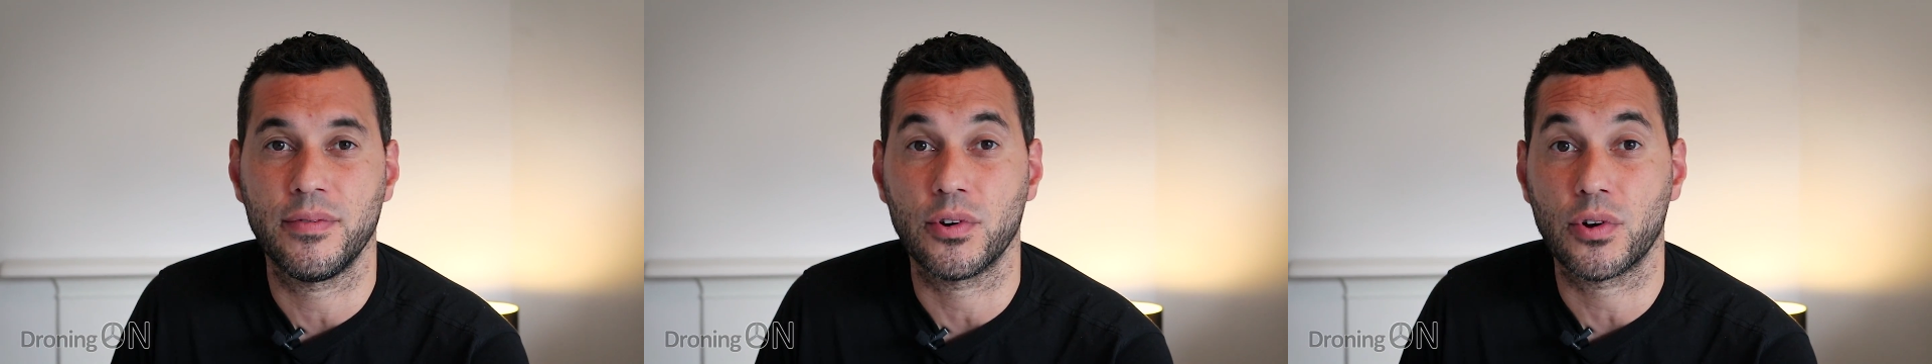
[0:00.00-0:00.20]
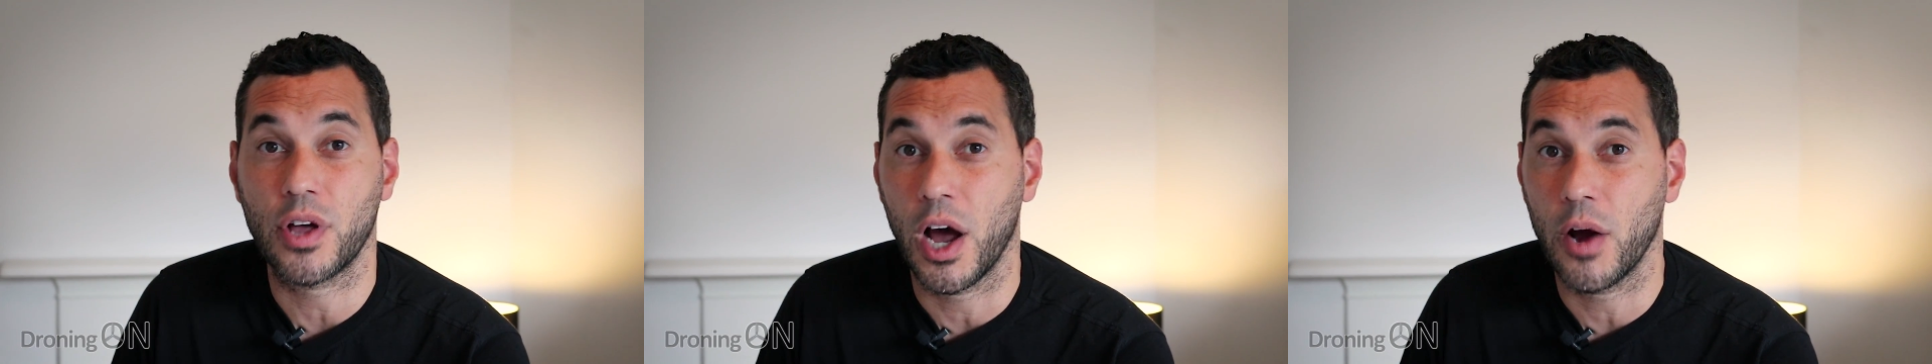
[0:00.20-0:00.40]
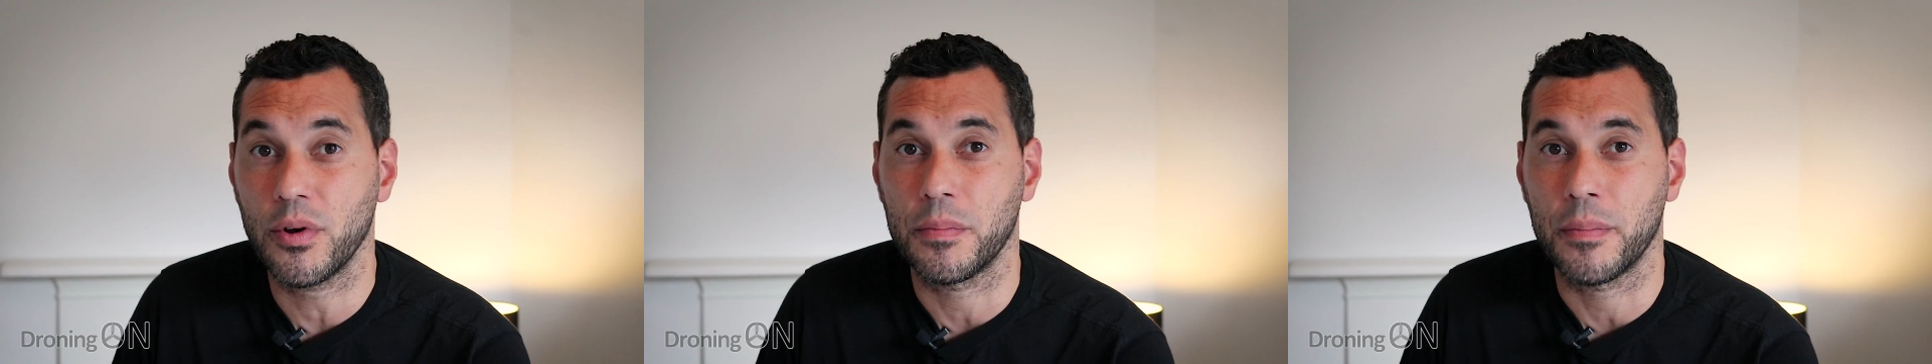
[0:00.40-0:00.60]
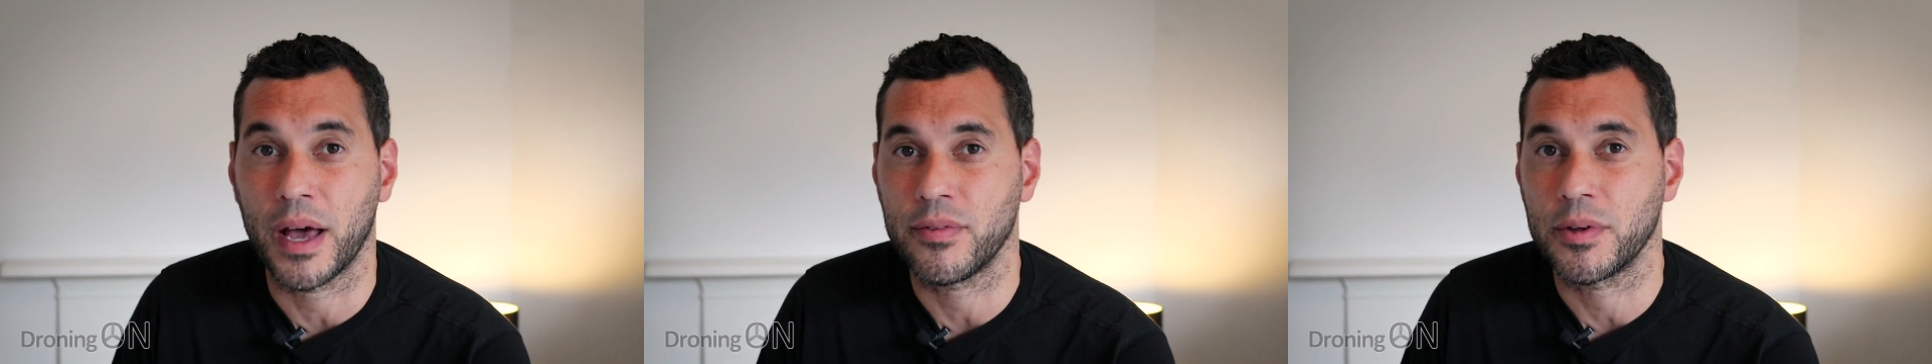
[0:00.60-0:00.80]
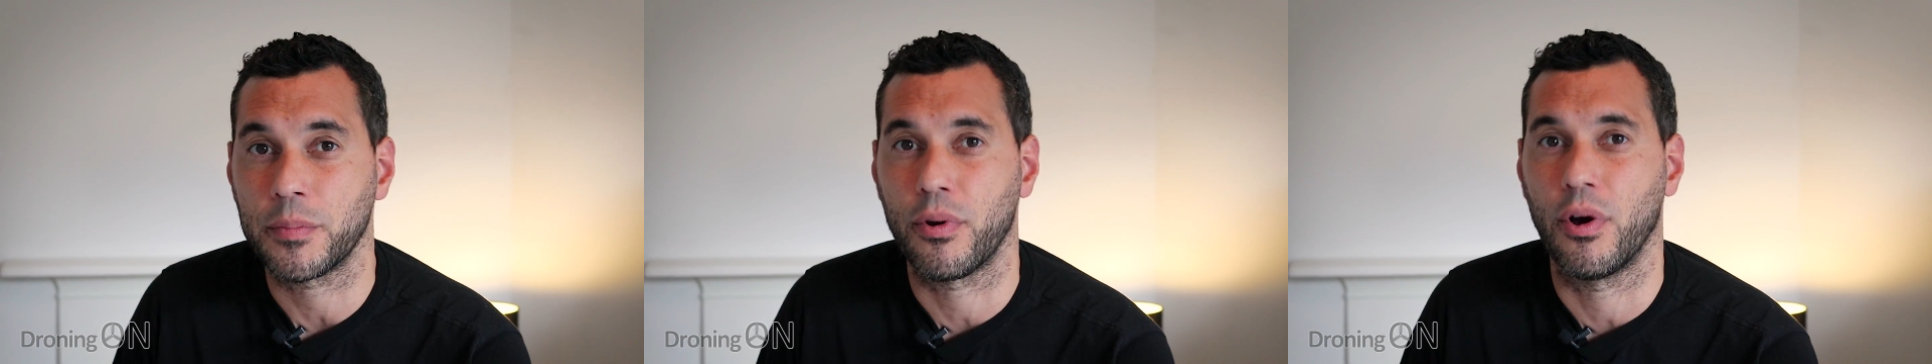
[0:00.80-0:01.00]
of your current
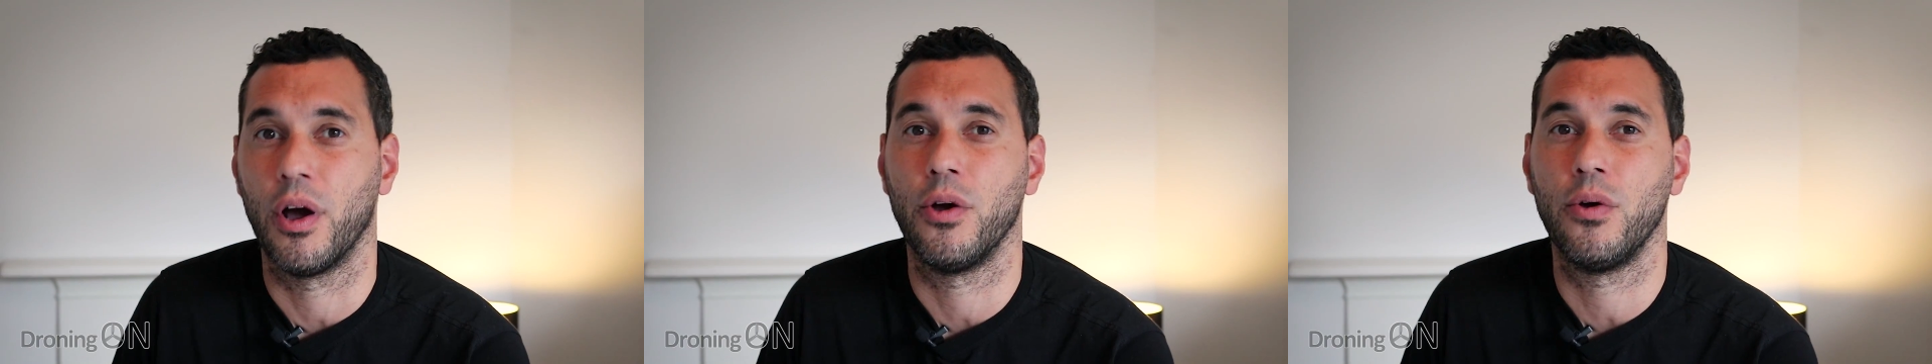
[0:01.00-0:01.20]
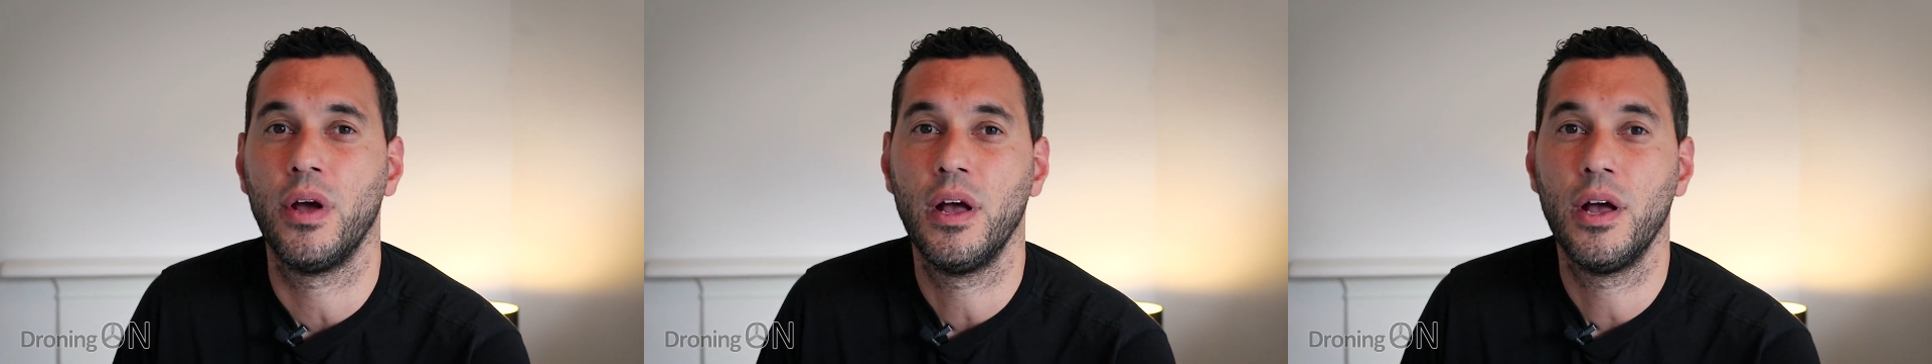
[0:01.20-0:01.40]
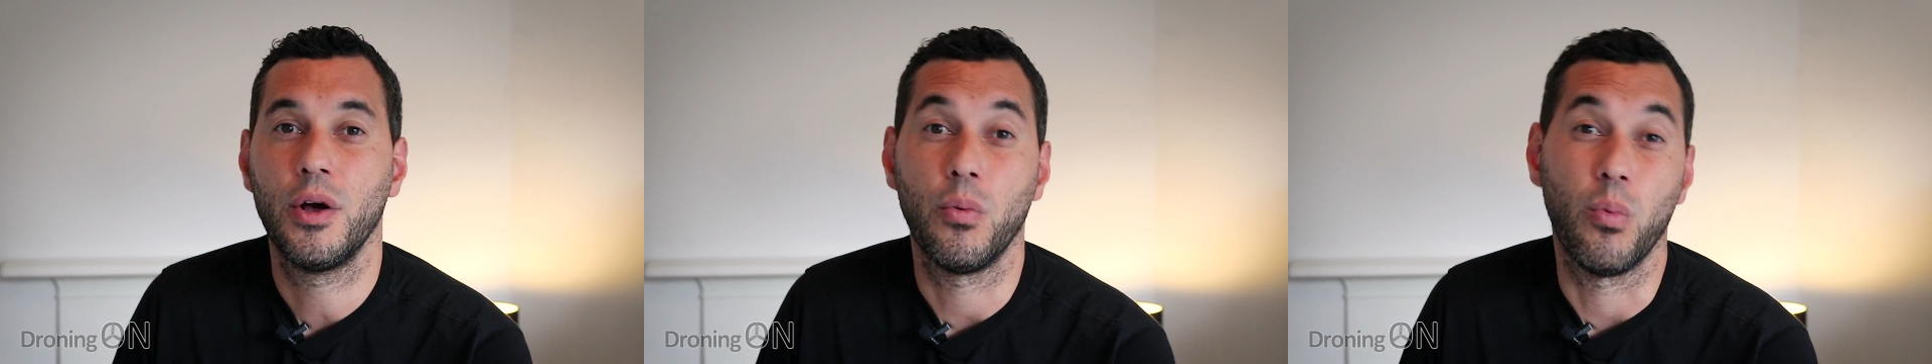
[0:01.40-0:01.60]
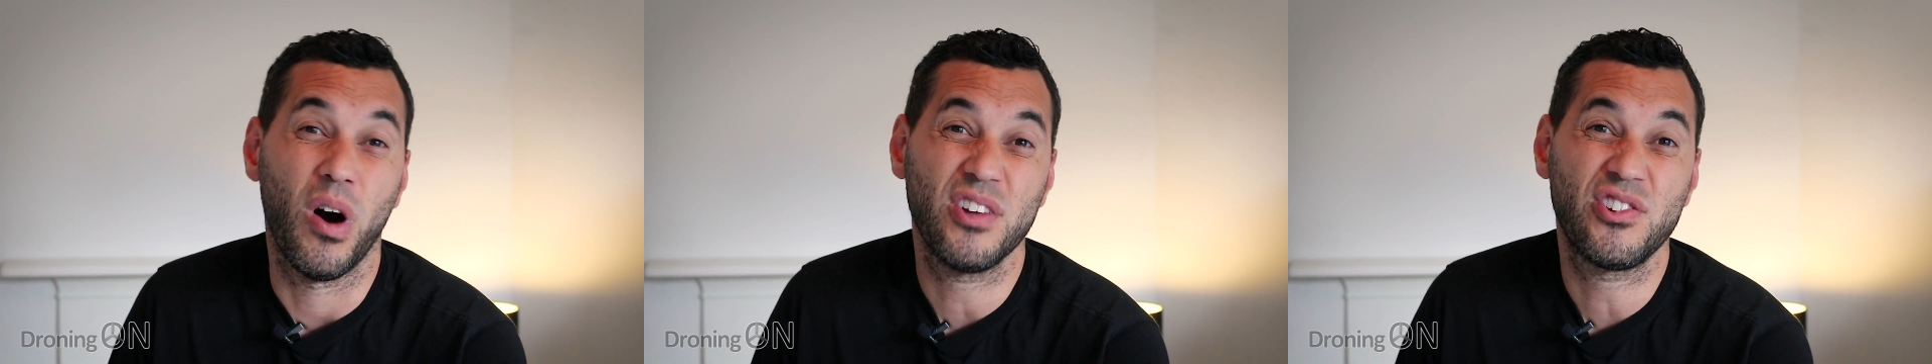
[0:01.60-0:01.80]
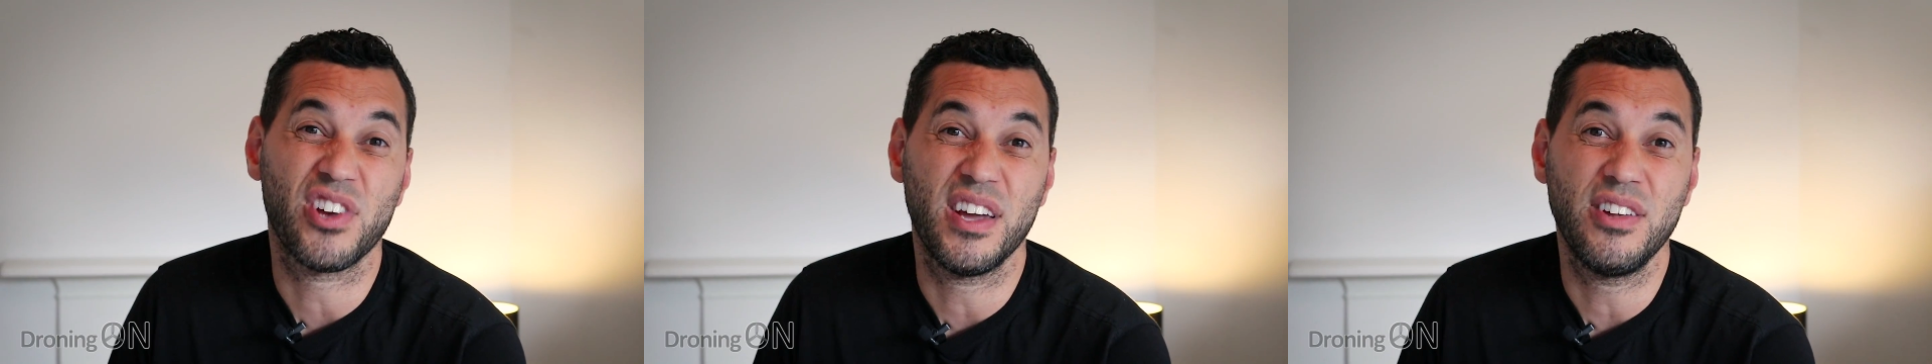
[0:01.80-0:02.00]
Mavic Pro,
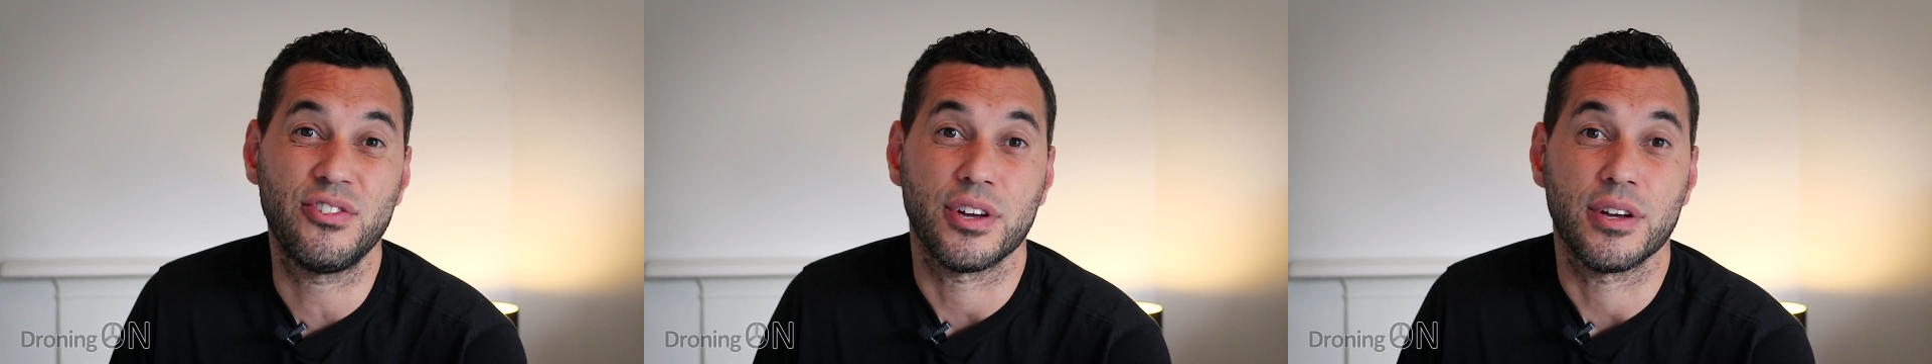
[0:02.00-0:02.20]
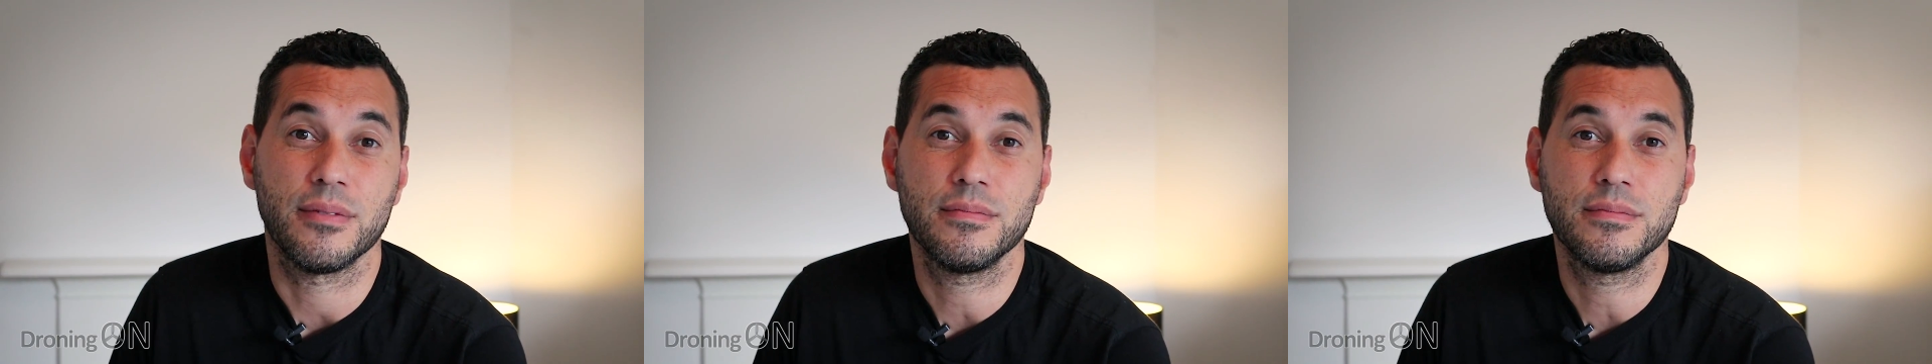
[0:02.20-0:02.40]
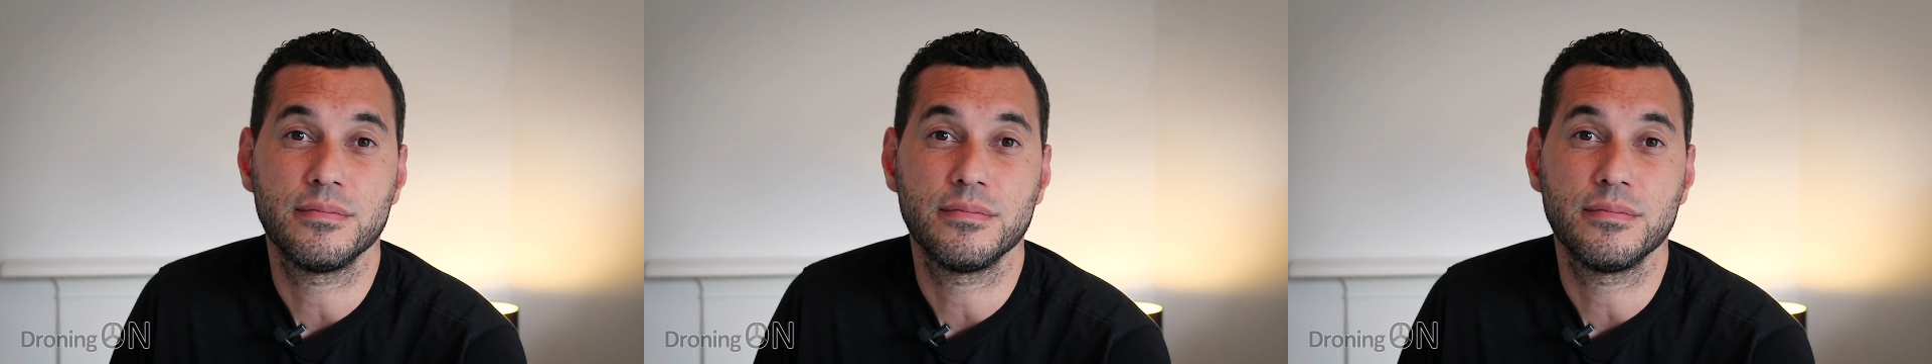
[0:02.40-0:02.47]
why change it?